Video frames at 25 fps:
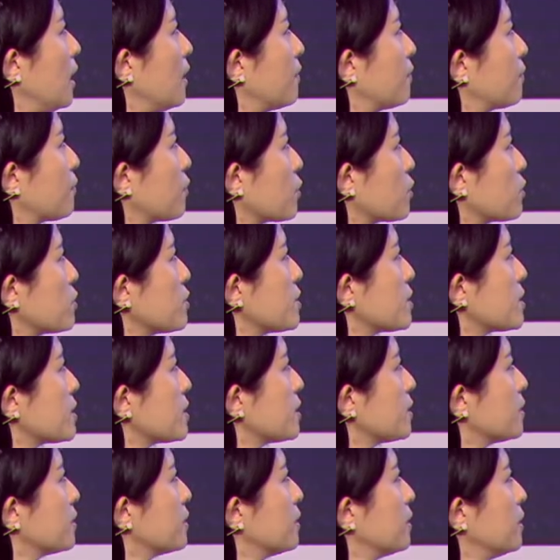
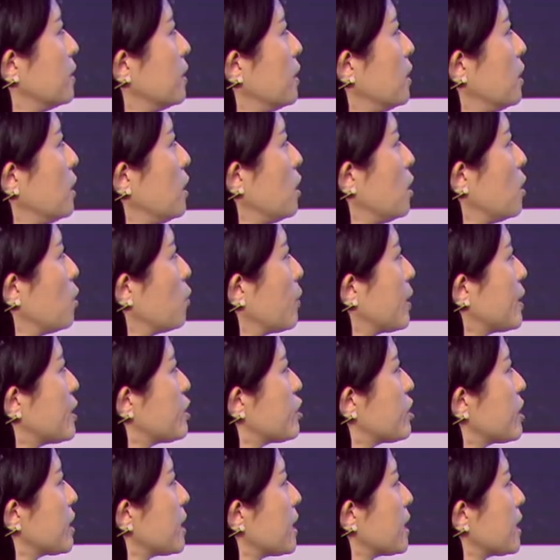first,
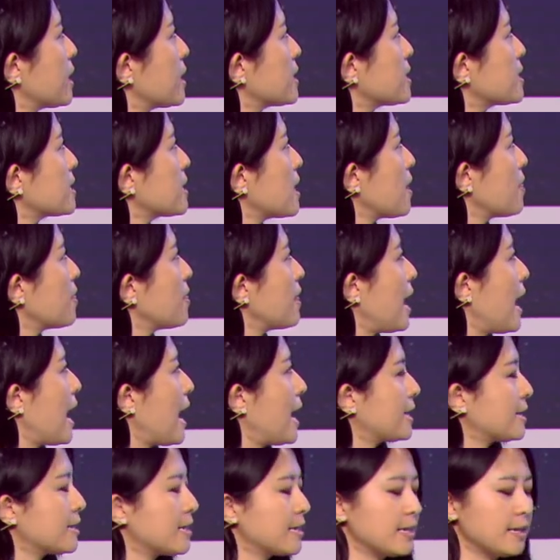which is
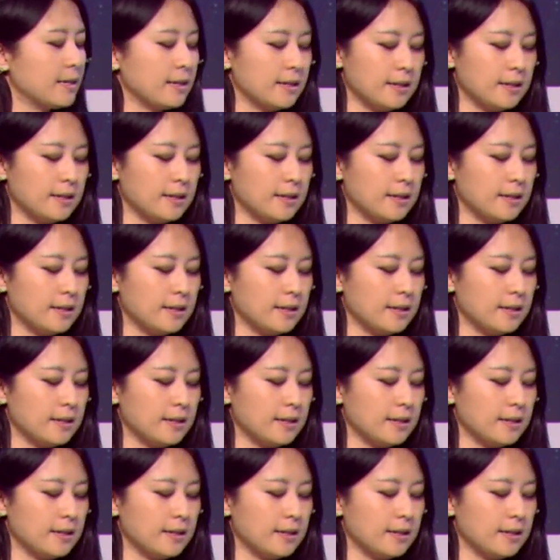that